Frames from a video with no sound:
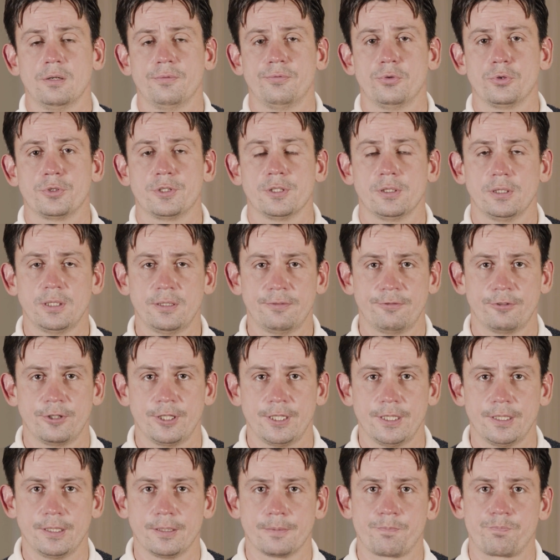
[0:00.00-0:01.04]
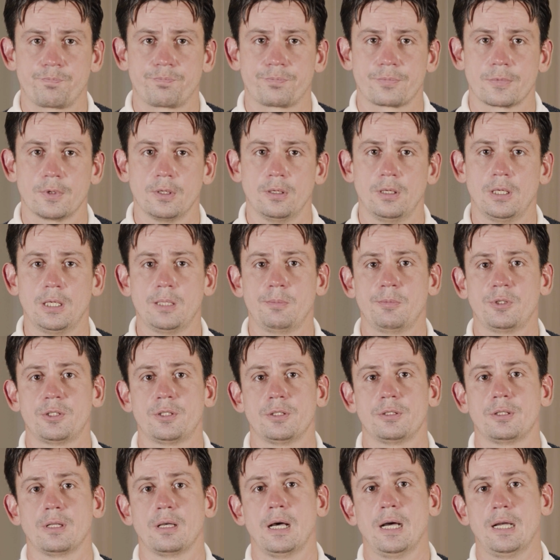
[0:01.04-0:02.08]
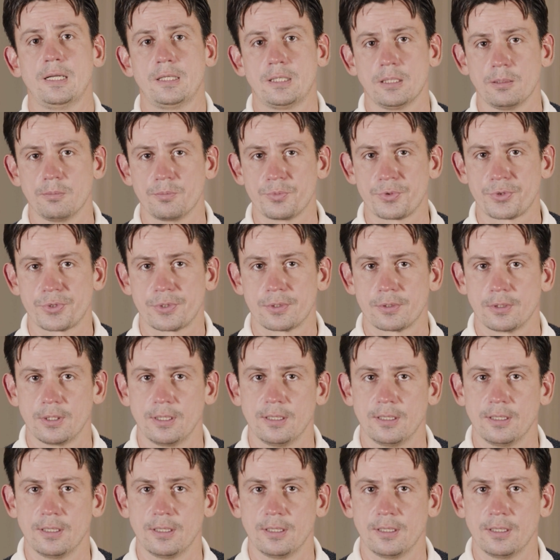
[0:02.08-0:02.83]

for delivery, limited items,